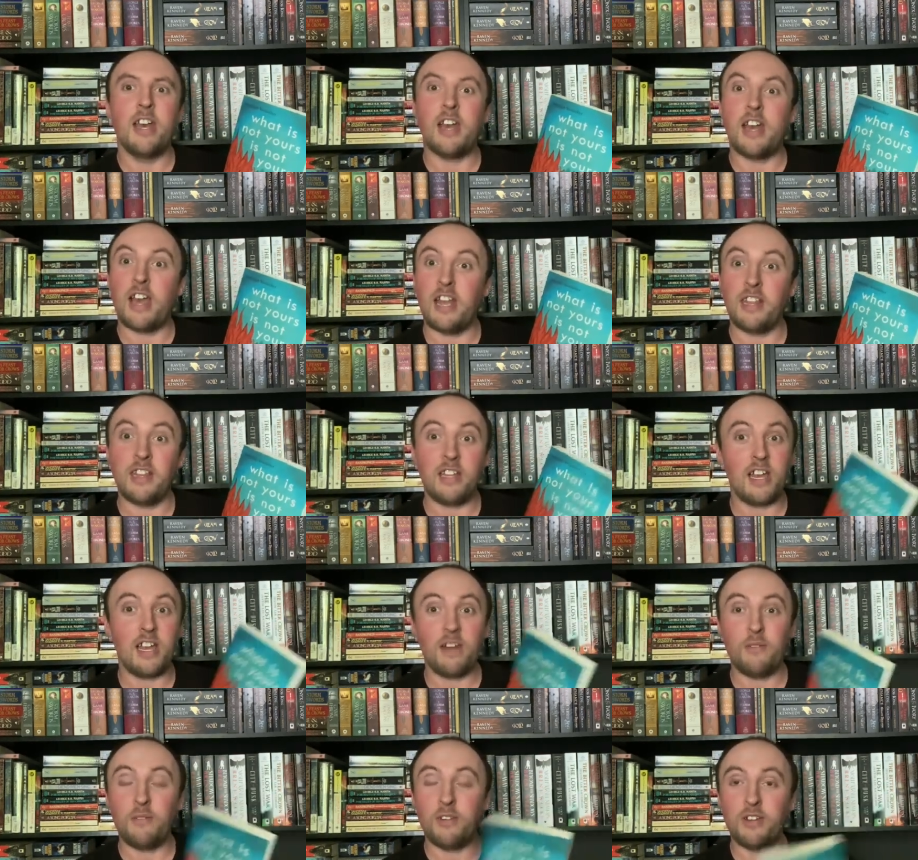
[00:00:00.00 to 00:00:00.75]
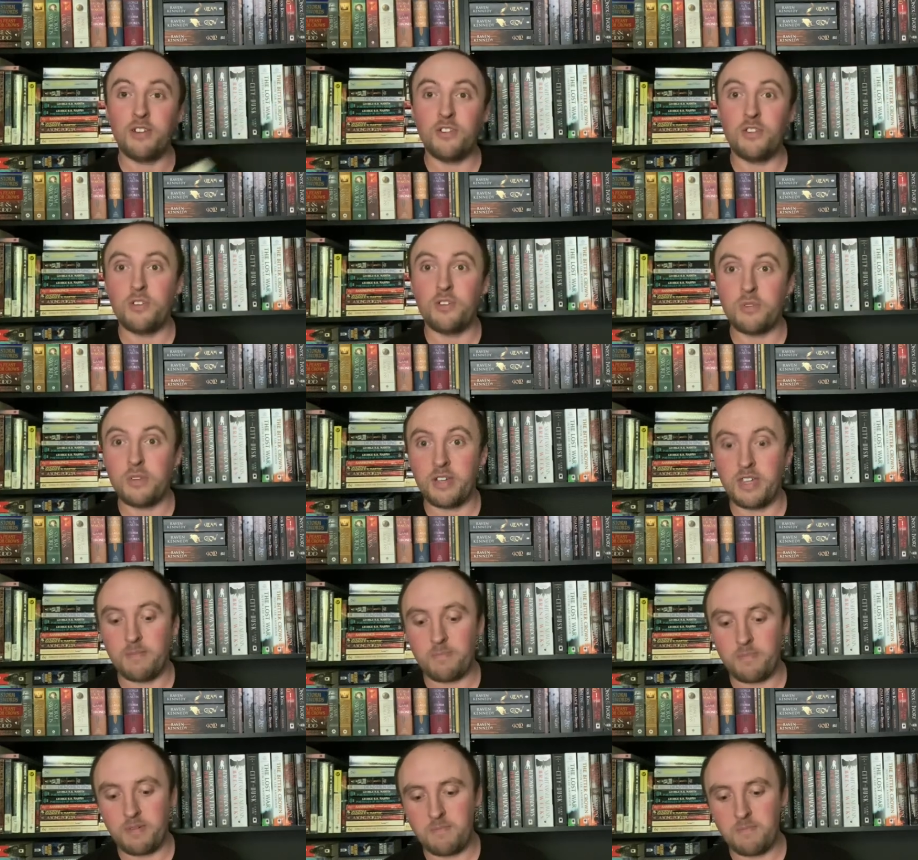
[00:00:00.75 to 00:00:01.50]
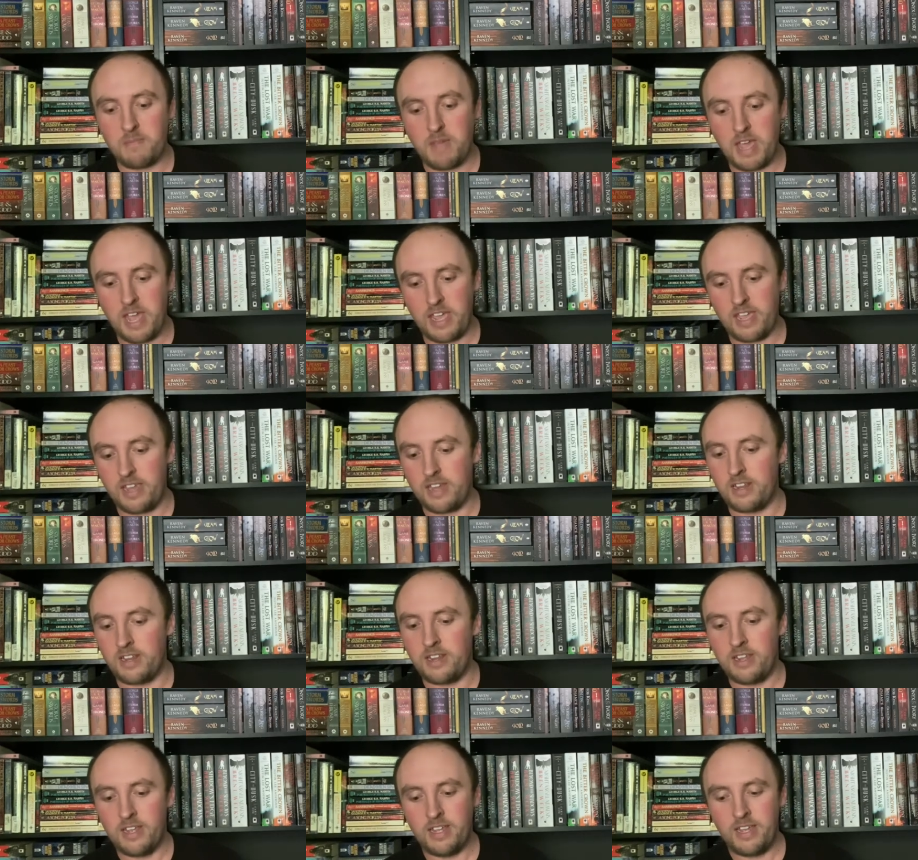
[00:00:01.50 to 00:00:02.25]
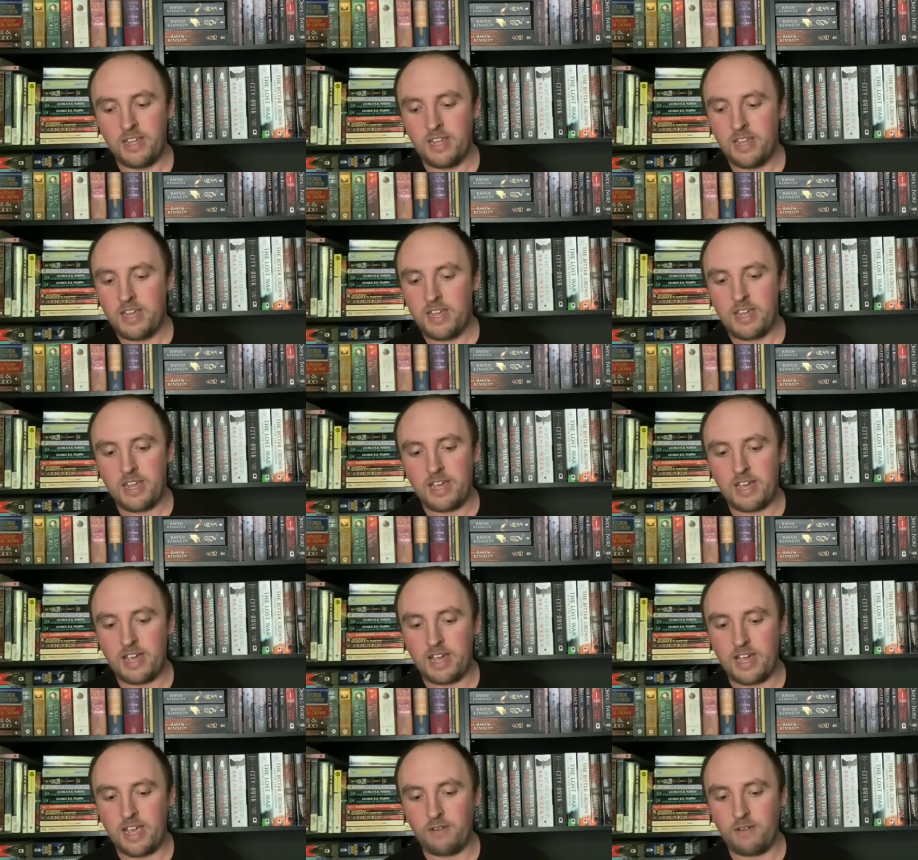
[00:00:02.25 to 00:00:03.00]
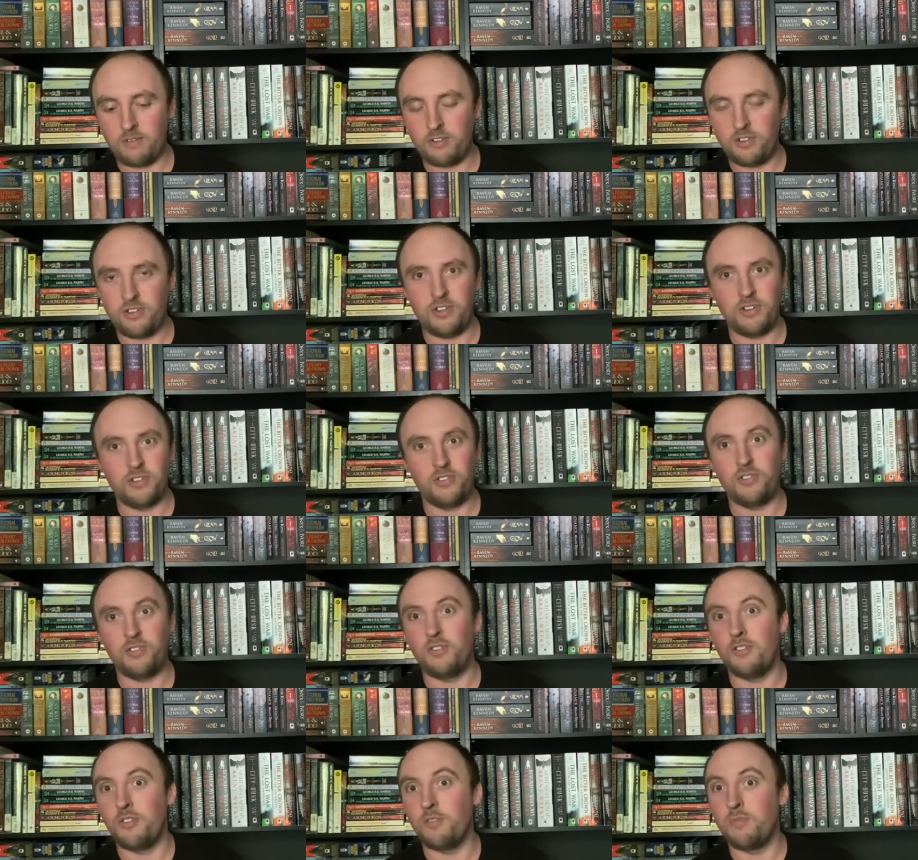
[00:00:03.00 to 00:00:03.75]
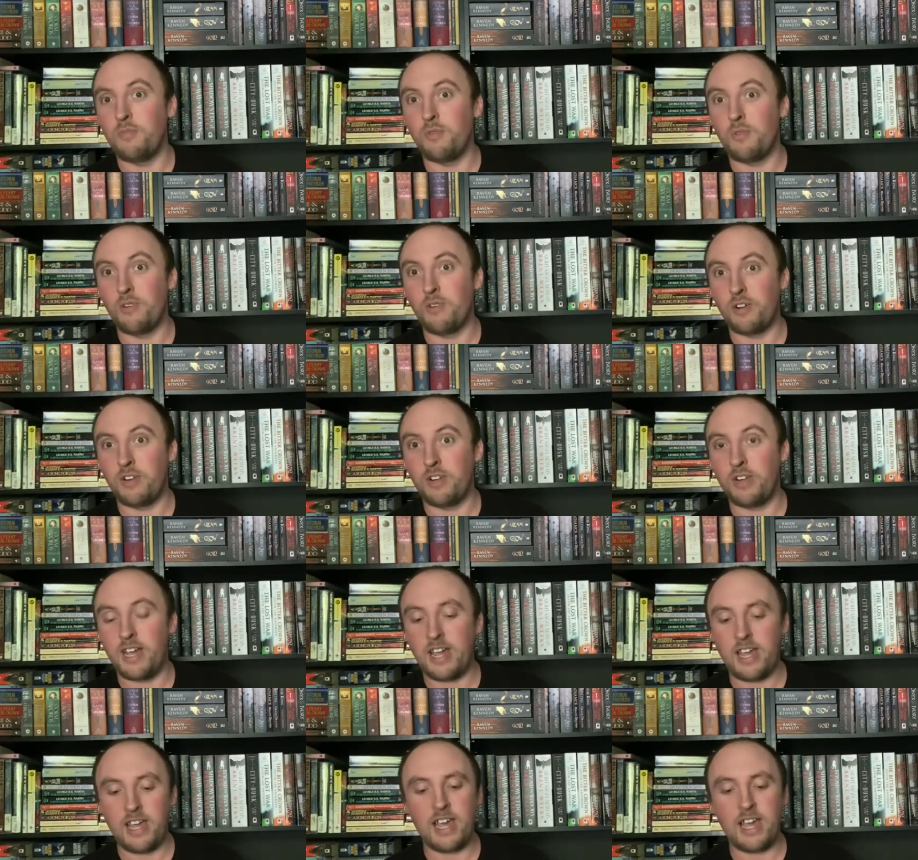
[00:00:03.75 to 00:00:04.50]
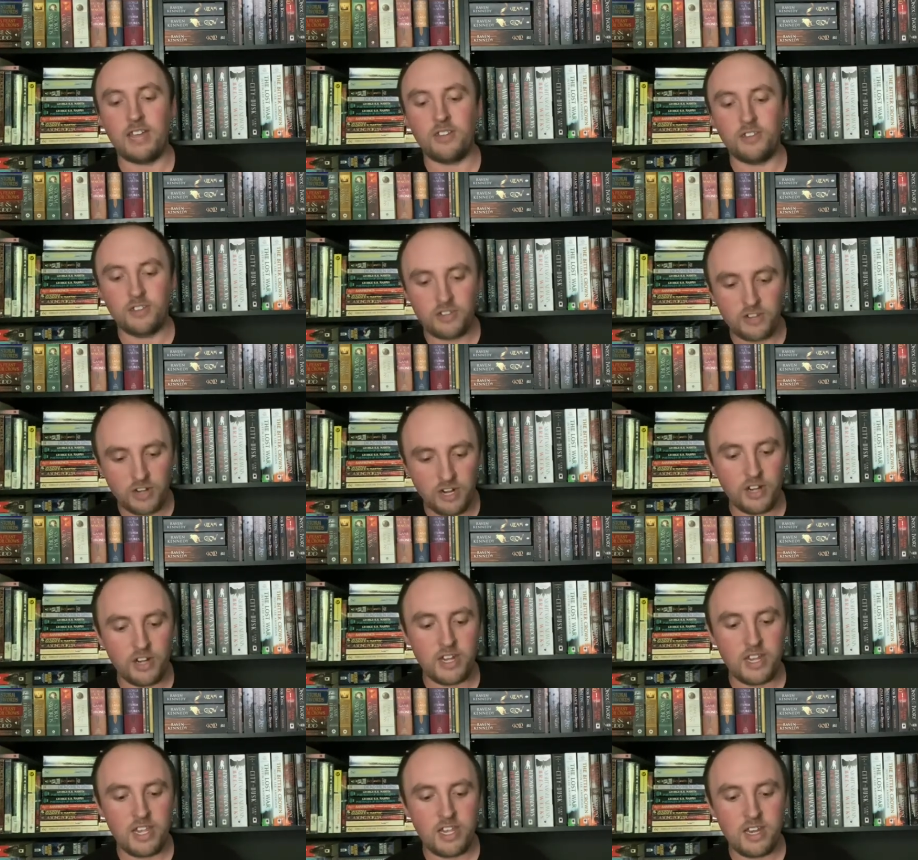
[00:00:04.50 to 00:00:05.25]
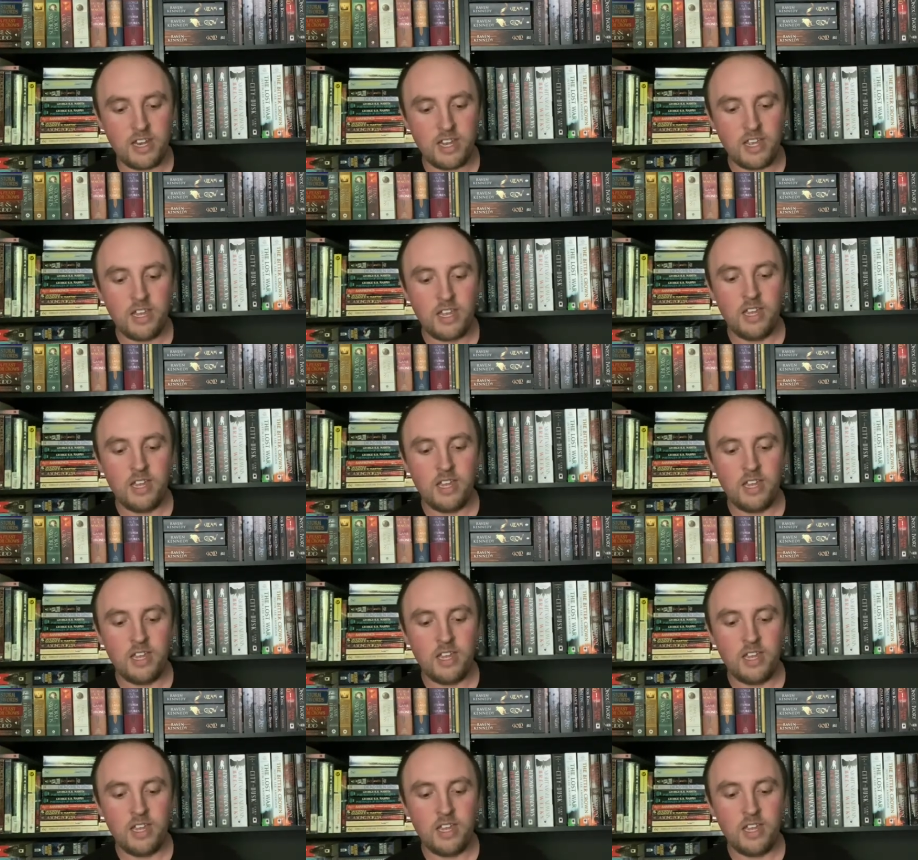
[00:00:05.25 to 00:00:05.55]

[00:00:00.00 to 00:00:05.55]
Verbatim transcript: I thought I would enjoy it, but man, I was just so bored. I, I started